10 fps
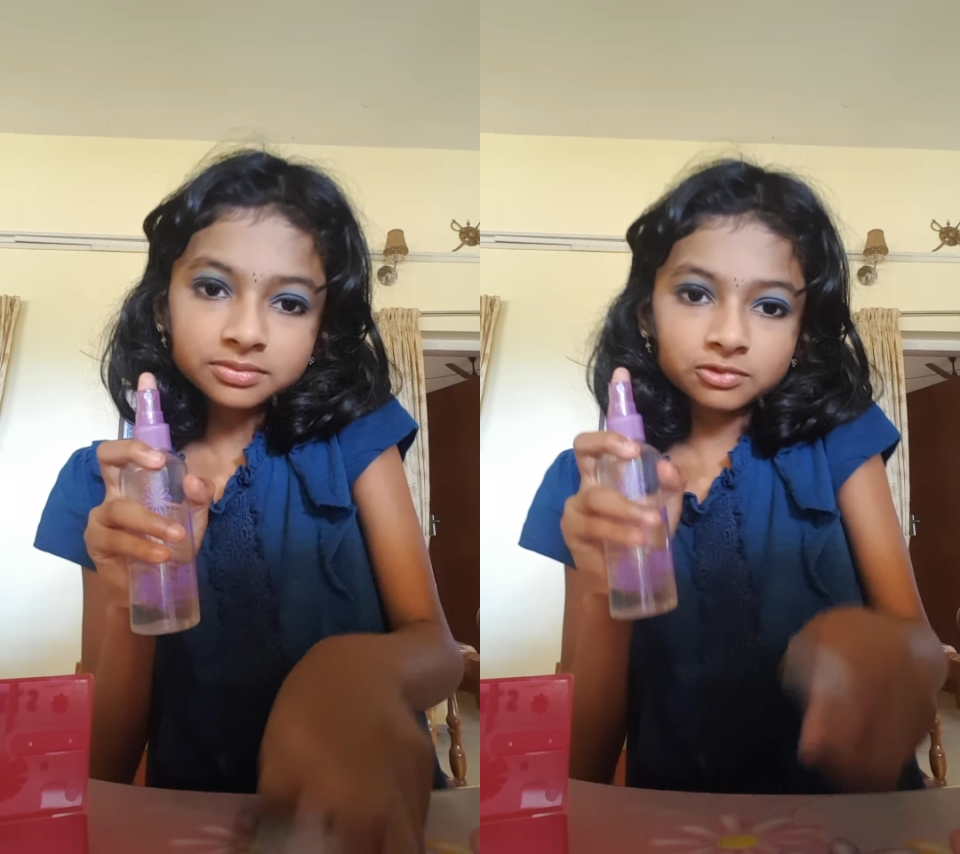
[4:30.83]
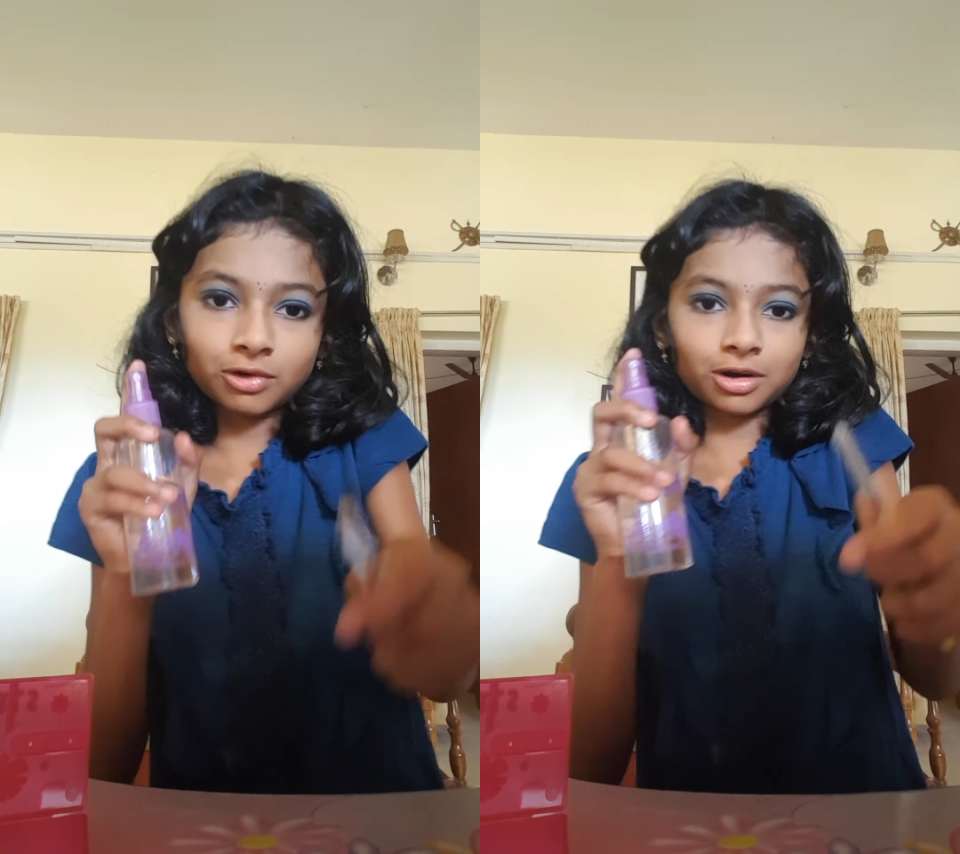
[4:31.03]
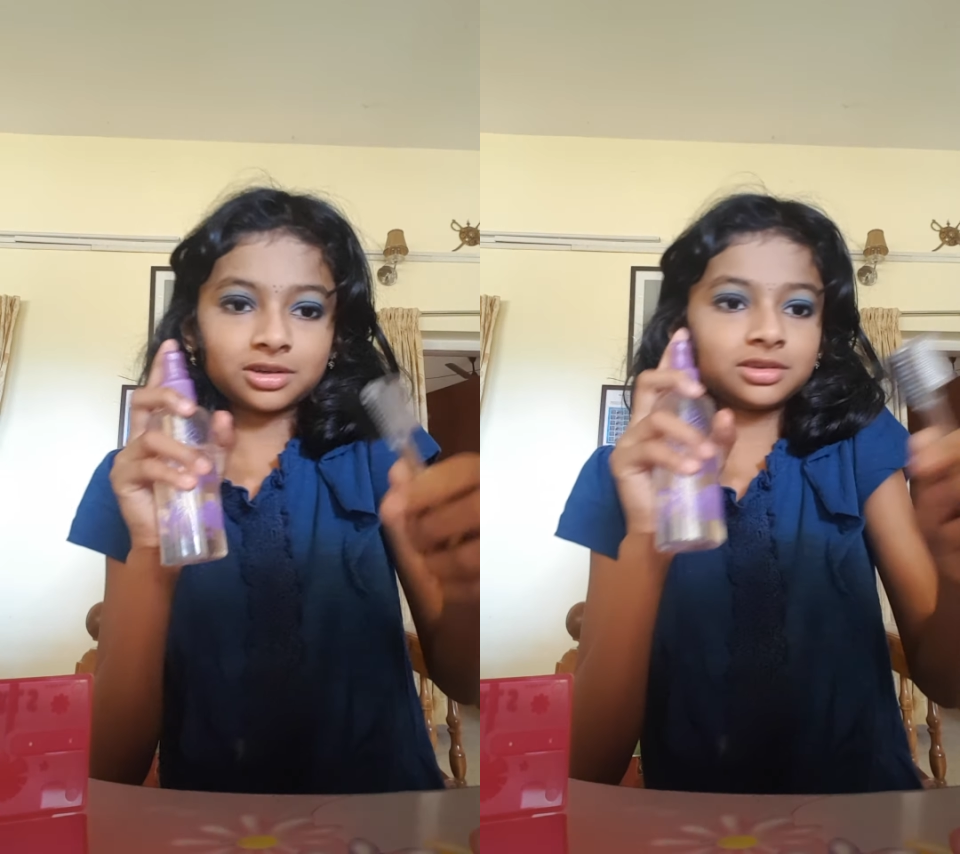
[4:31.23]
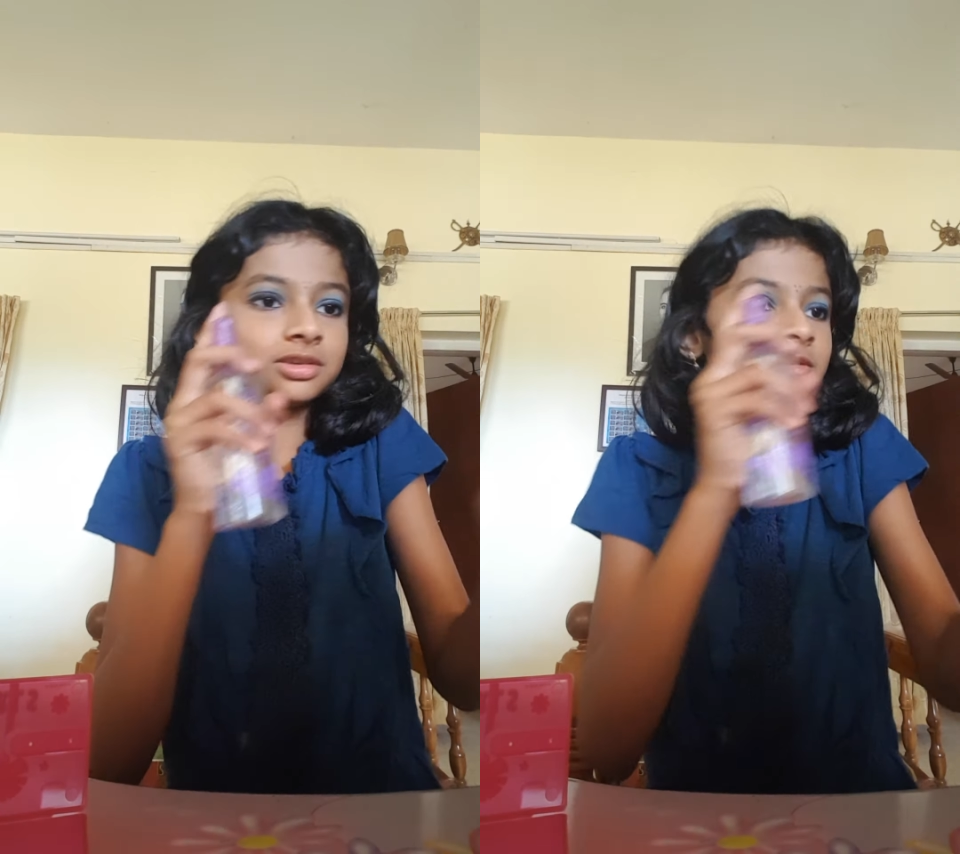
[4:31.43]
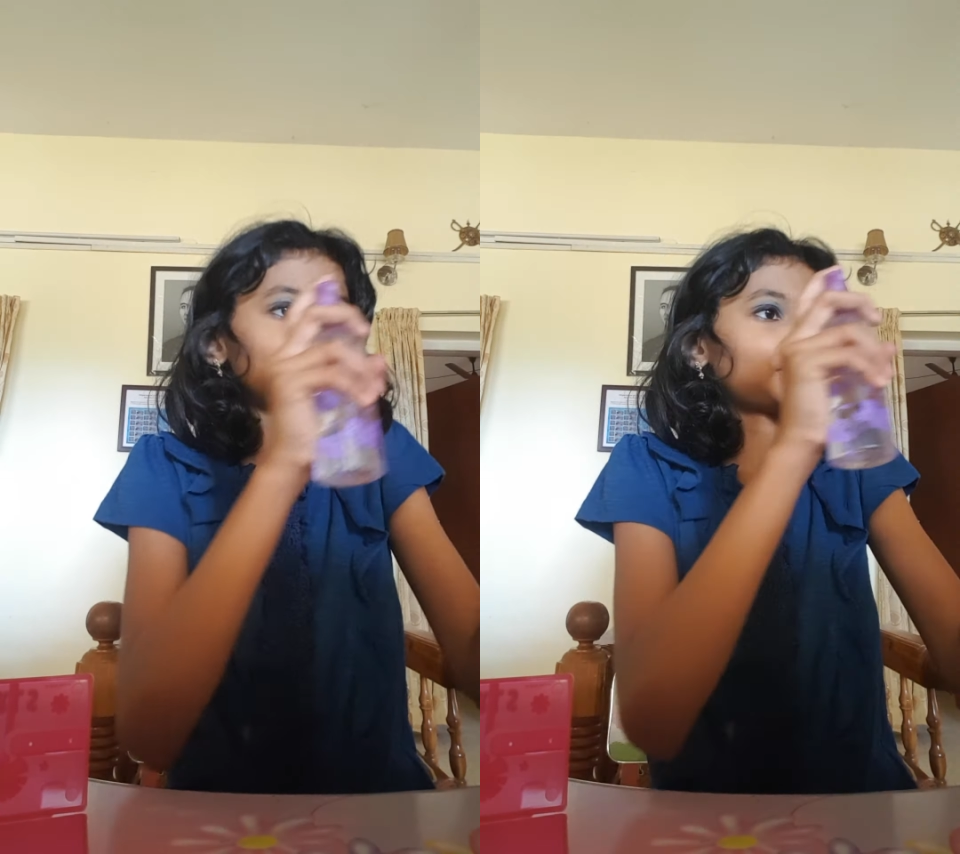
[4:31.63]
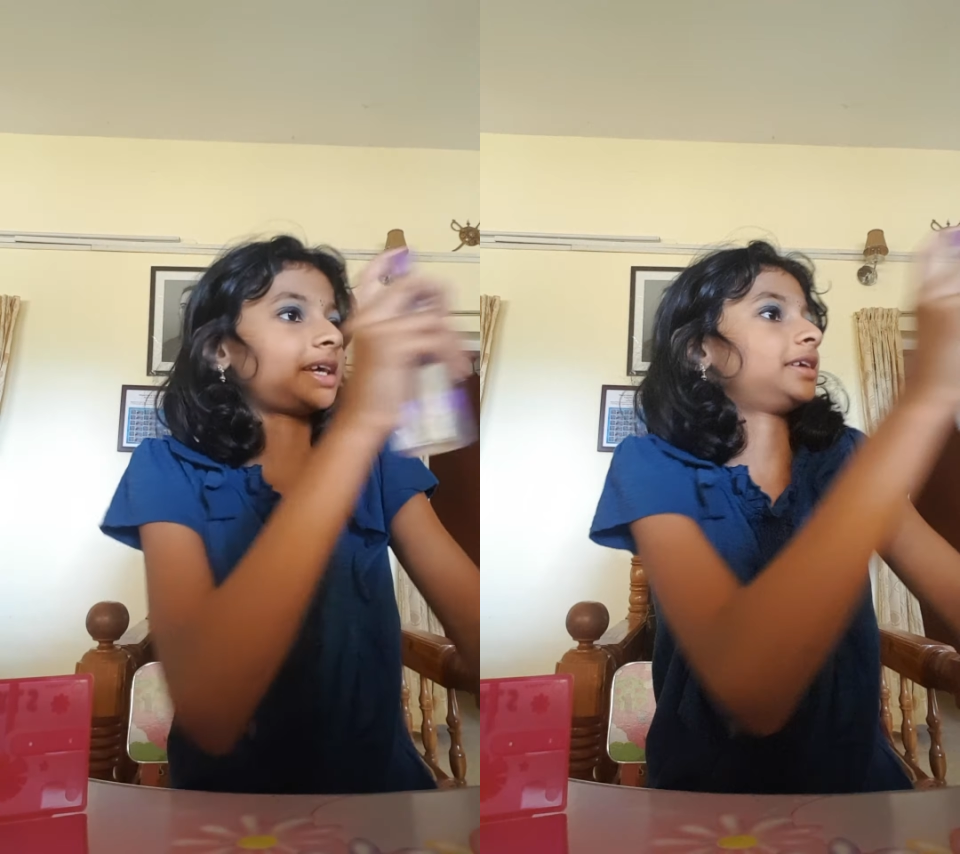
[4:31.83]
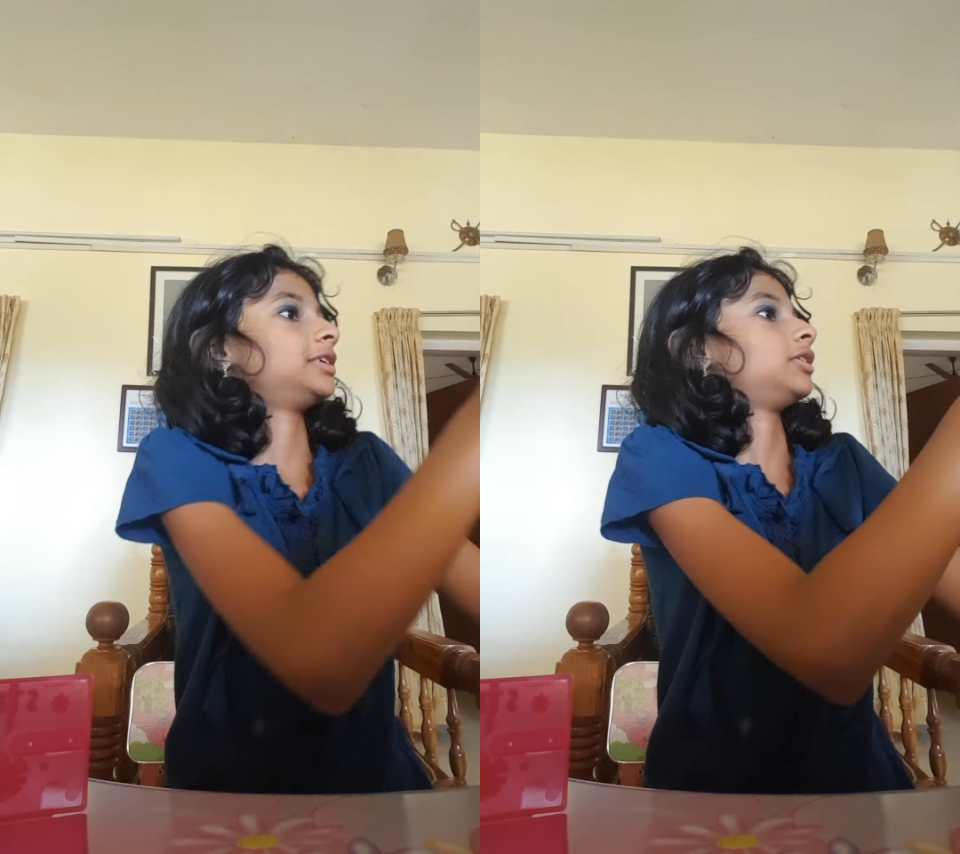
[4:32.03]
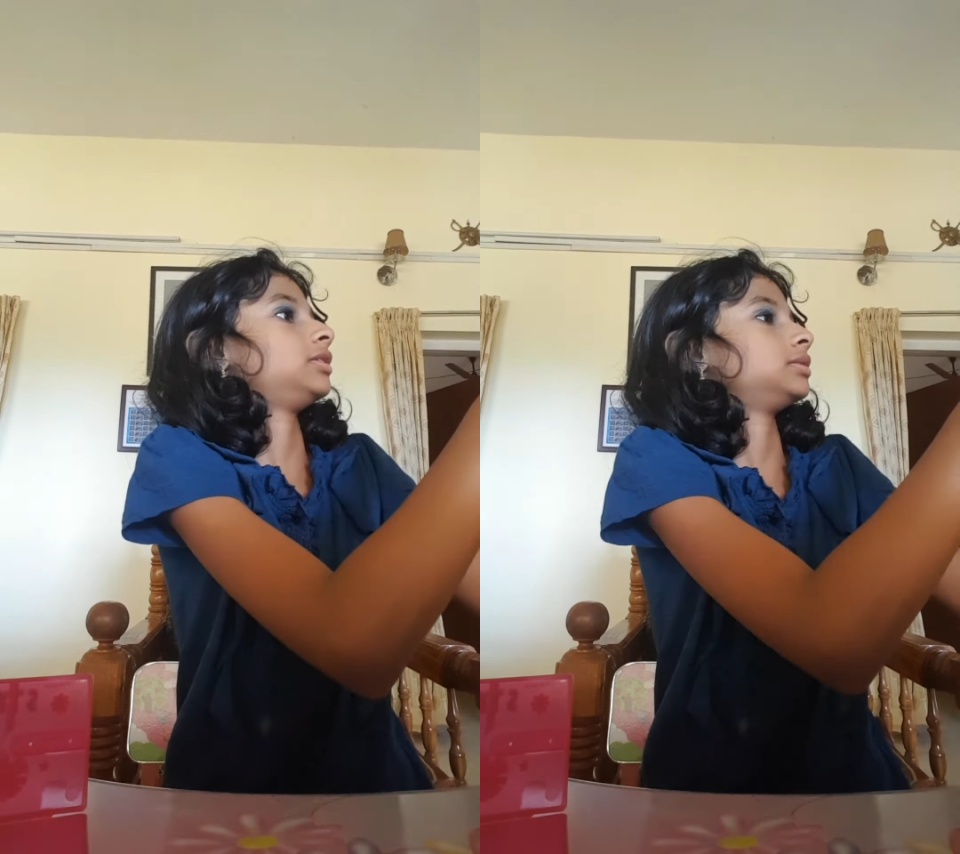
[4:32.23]
water, spray
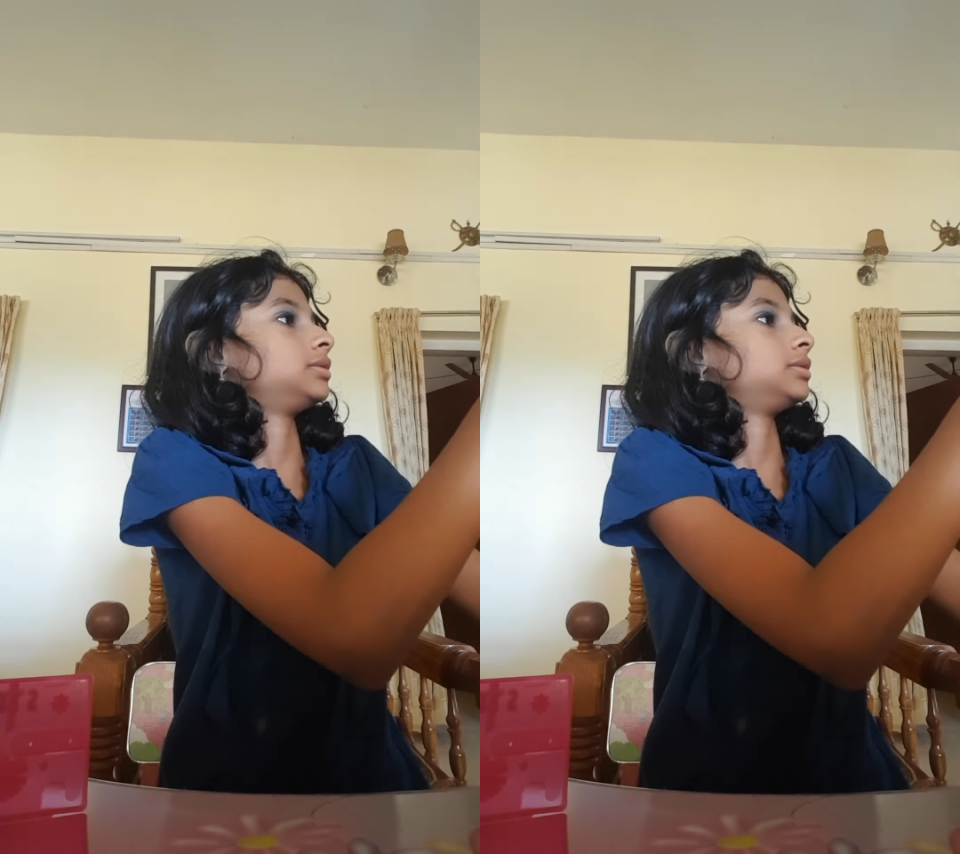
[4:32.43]
it on.